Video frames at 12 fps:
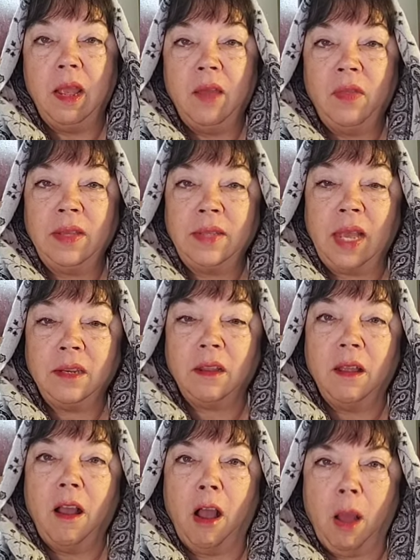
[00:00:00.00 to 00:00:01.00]
They sat
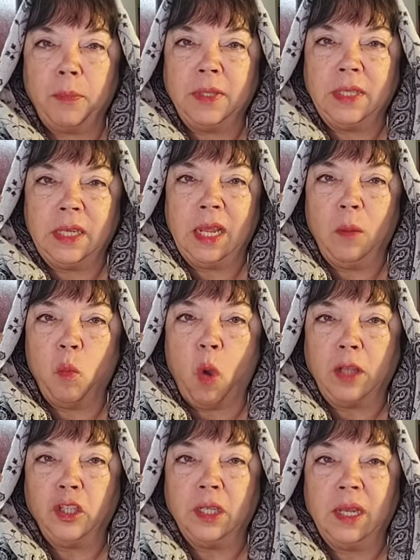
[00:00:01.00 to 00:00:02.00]
opposite him,
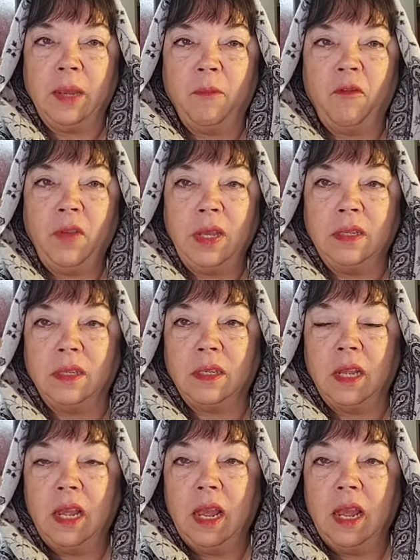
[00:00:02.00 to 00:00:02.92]
watching him feast.